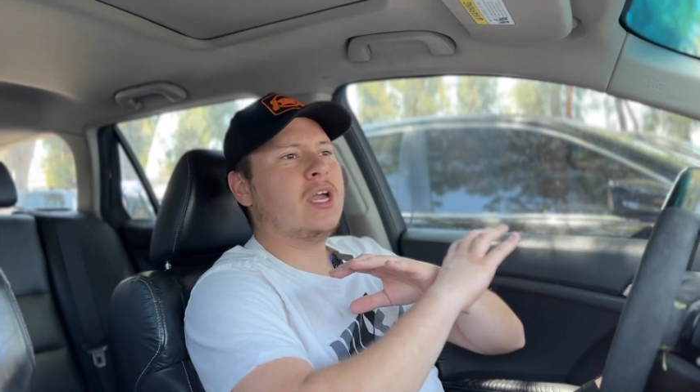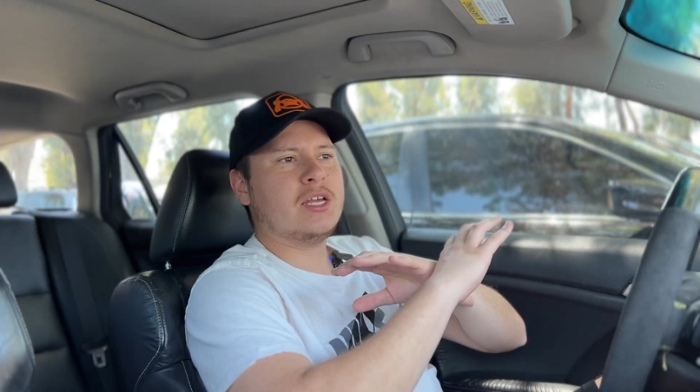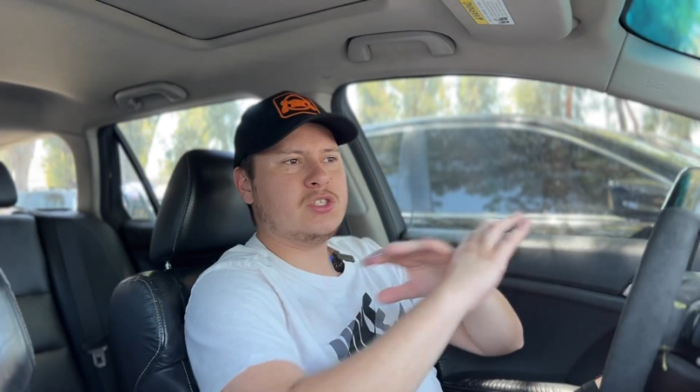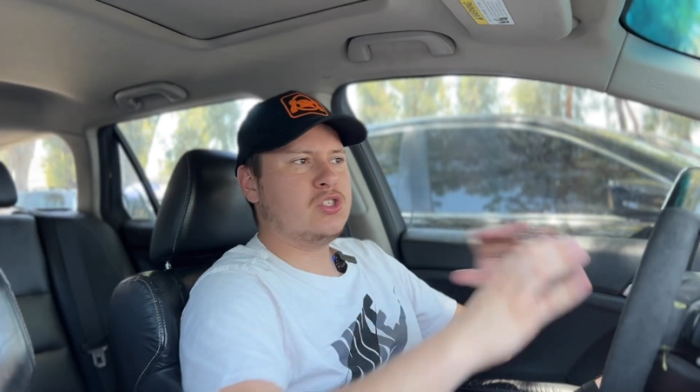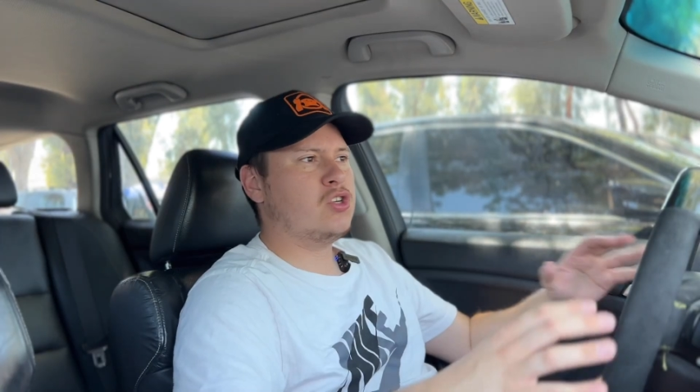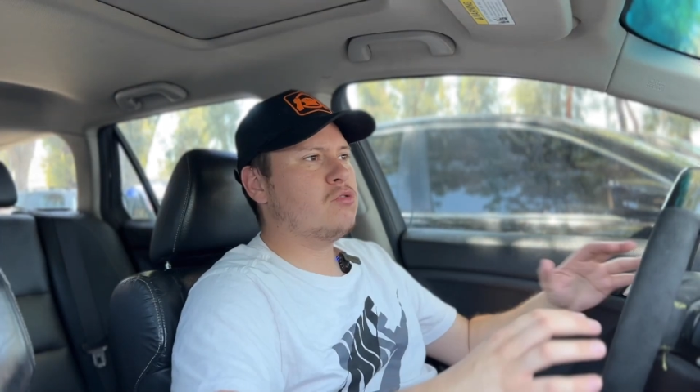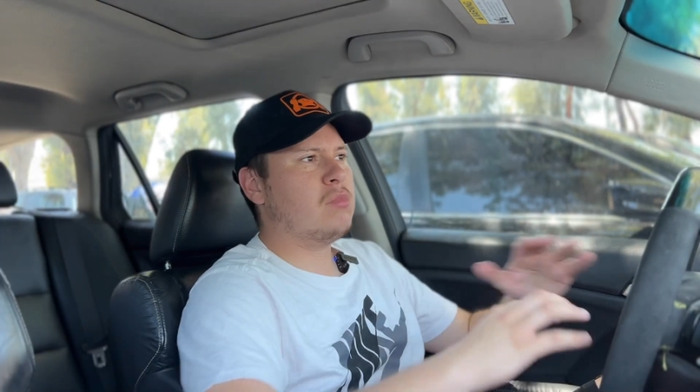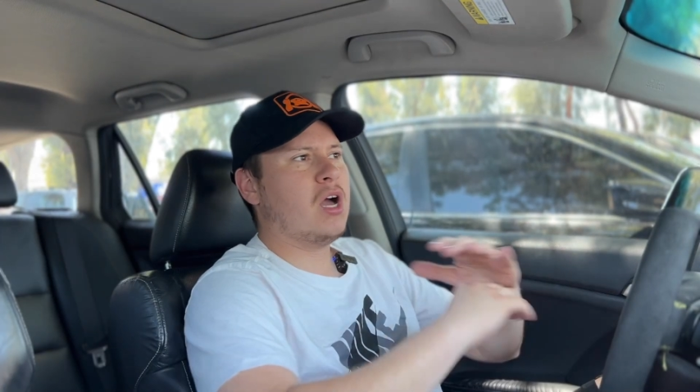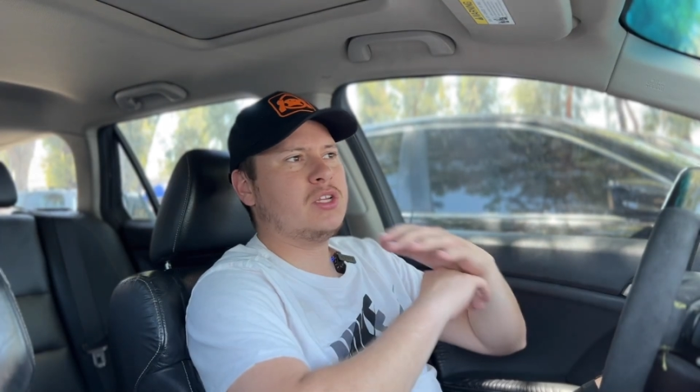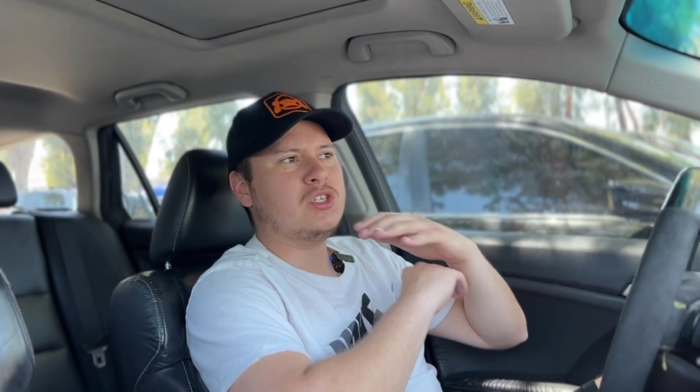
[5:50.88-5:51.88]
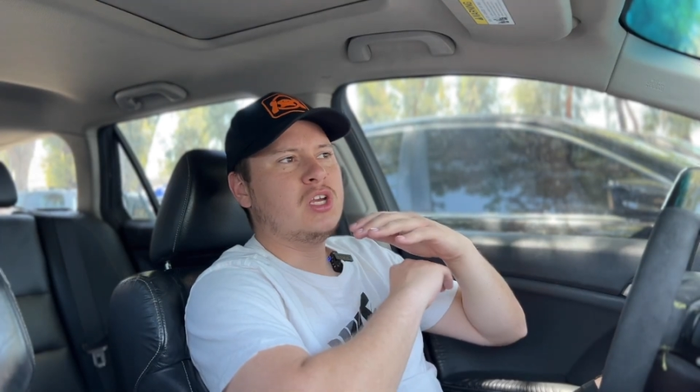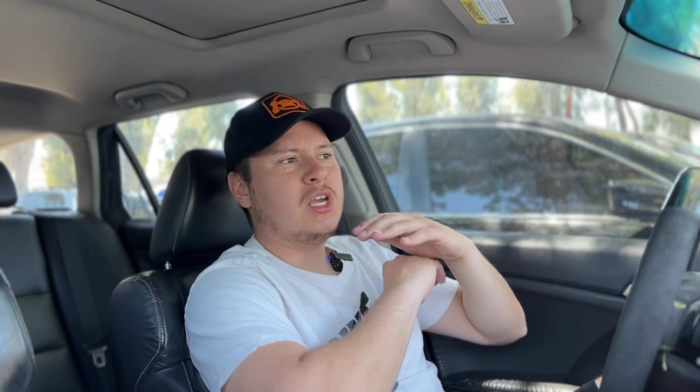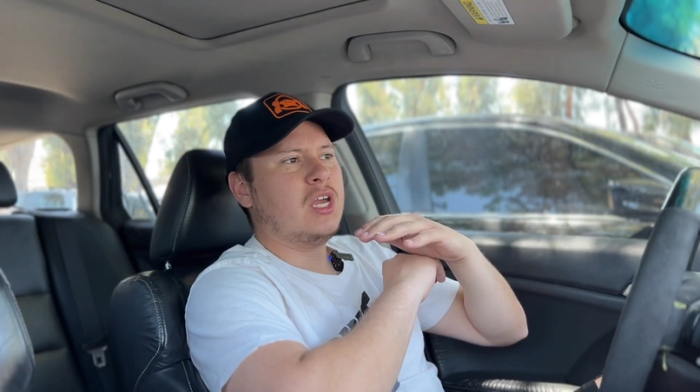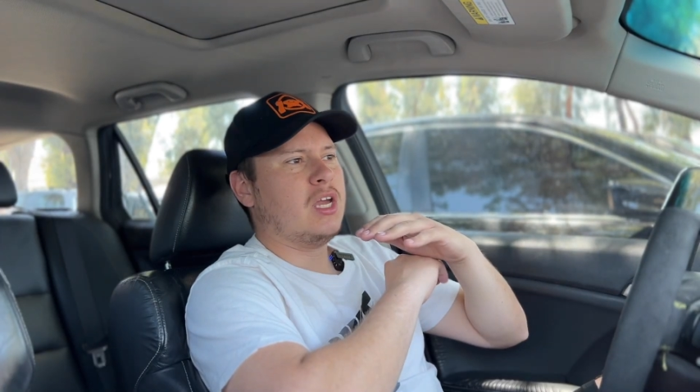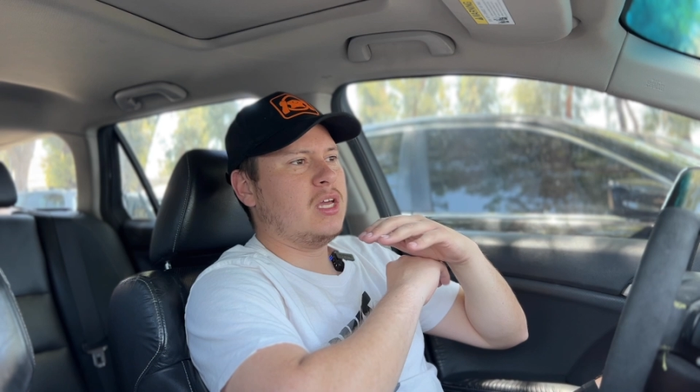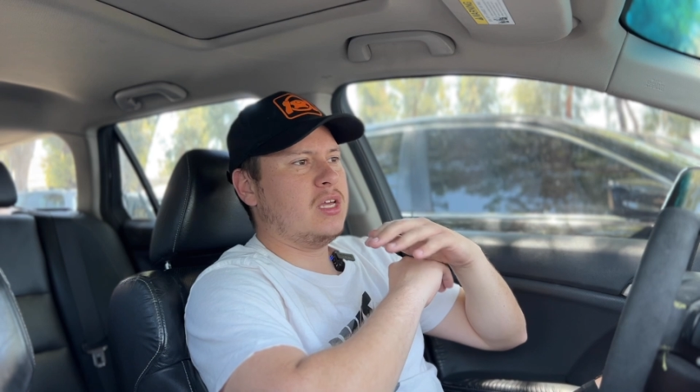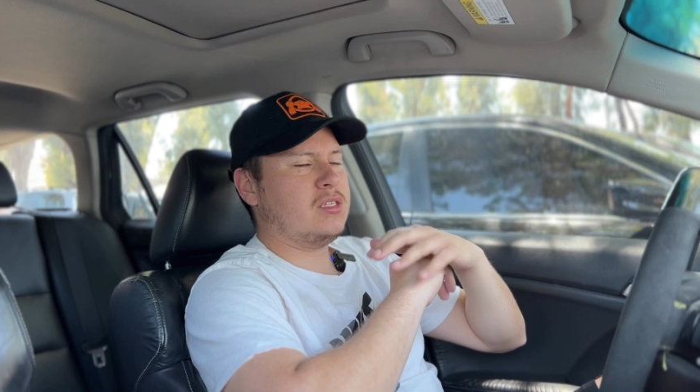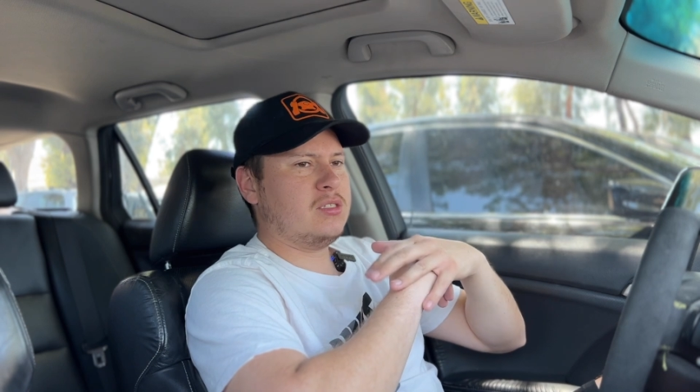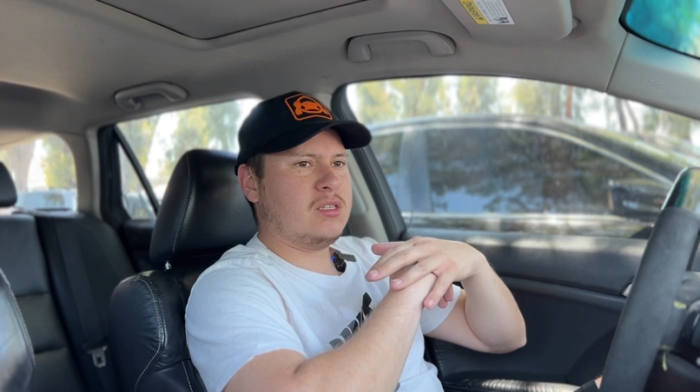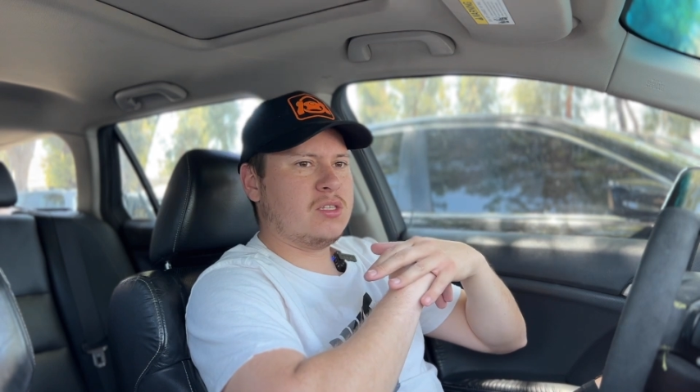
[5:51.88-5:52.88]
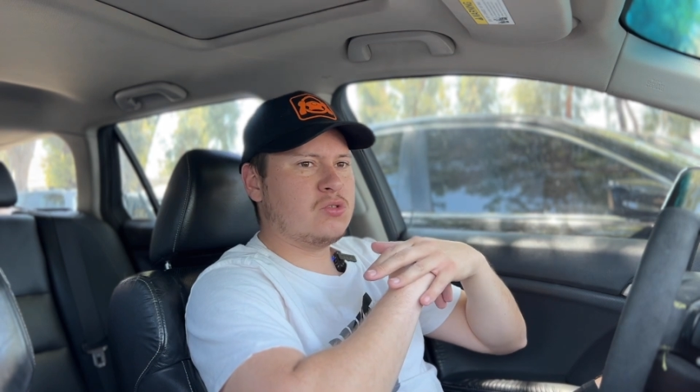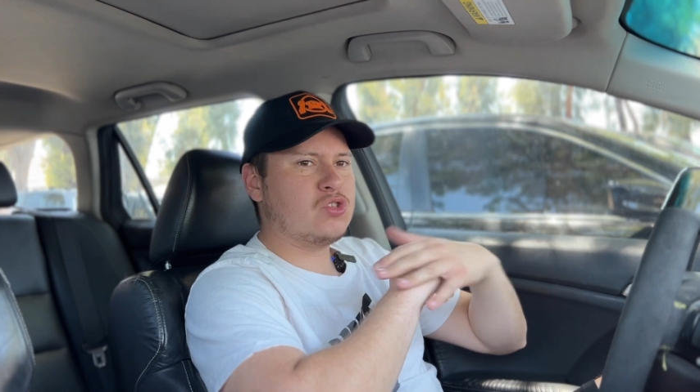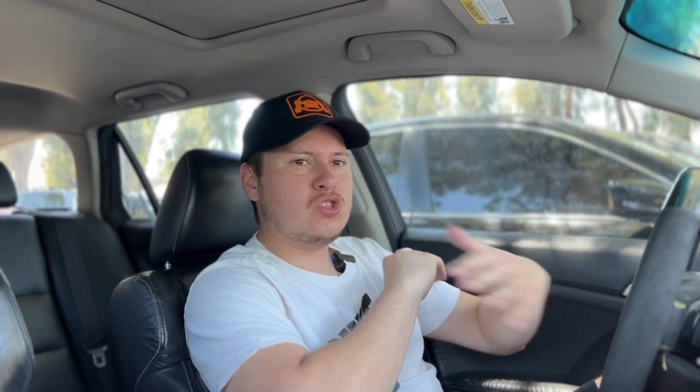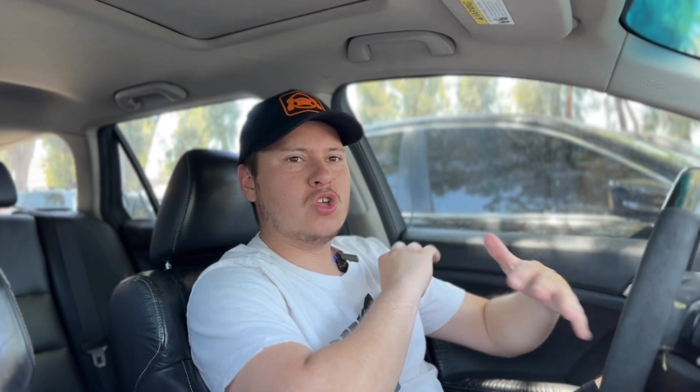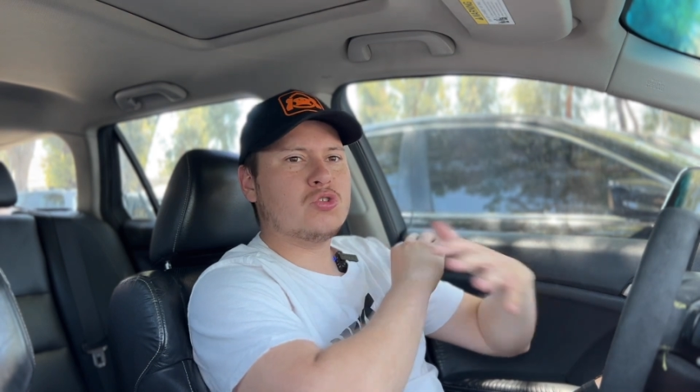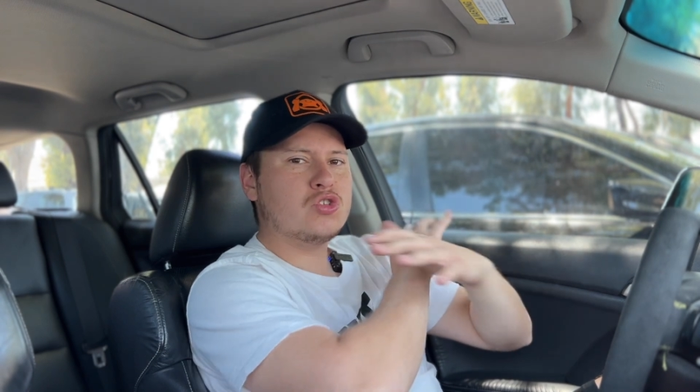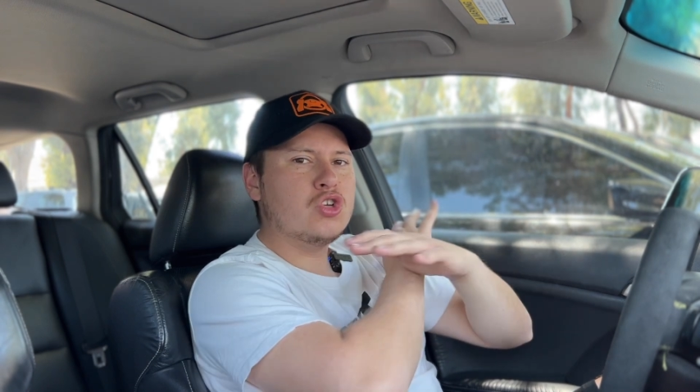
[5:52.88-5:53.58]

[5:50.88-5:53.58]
It's too much. There's